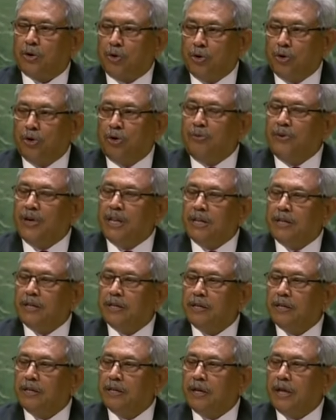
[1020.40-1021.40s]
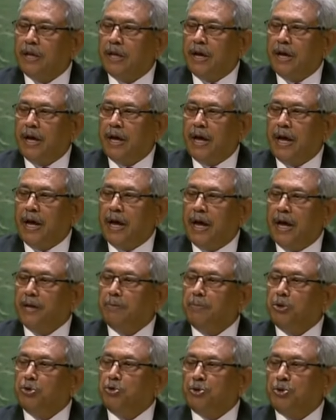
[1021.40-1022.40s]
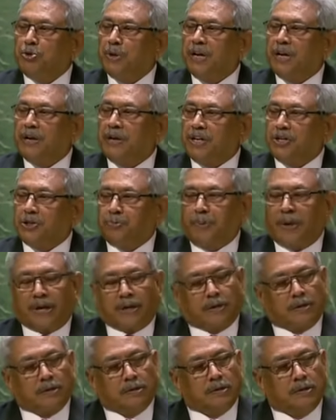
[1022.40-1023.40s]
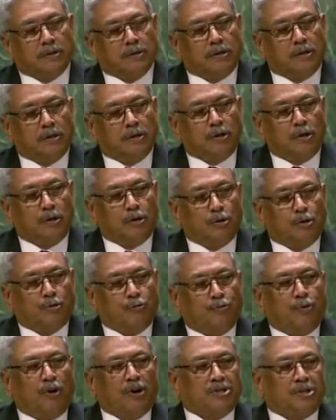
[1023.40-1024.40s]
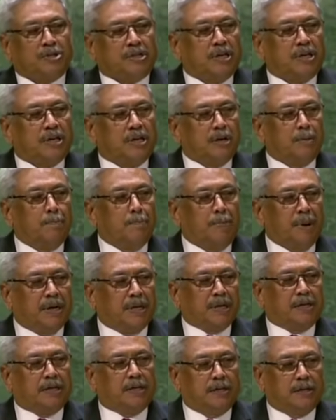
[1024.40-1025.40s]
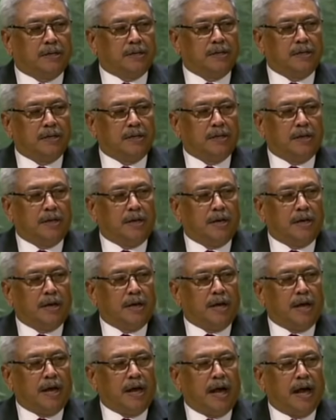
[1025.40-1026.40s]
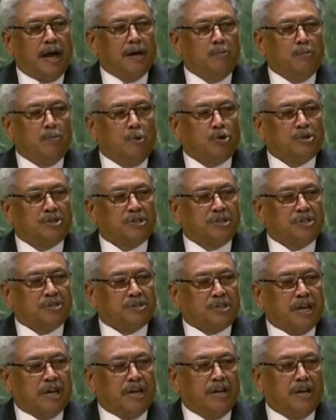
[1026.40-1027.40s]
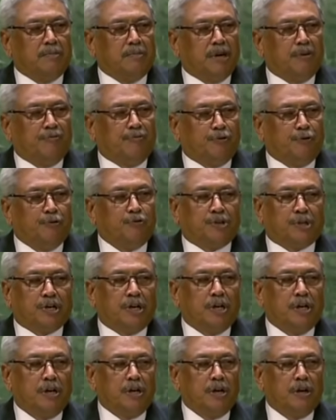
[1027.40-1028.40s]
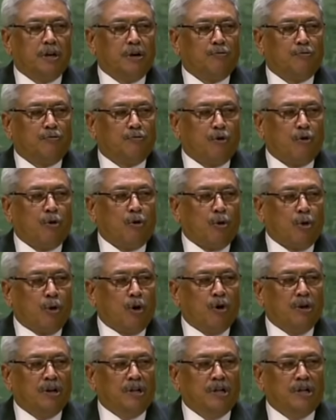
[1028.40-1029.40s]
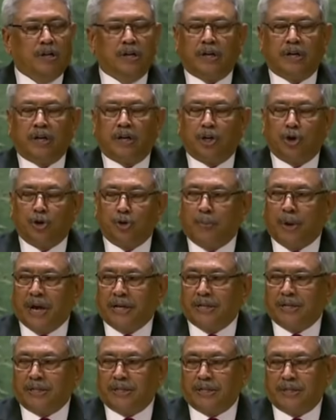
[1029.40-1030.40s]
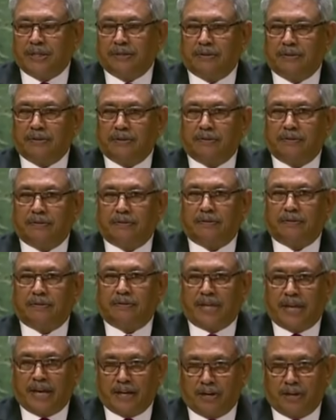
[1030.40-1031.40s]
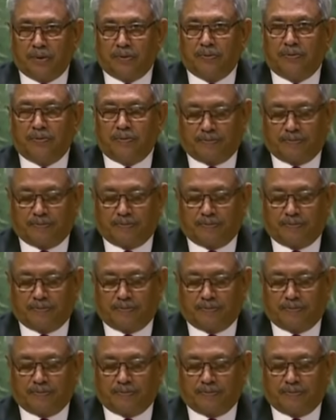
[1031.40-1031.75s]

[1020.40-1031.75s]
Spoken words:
goodwill, and mutual respect to foster a better and more sustainable future for all humanity. Thank you.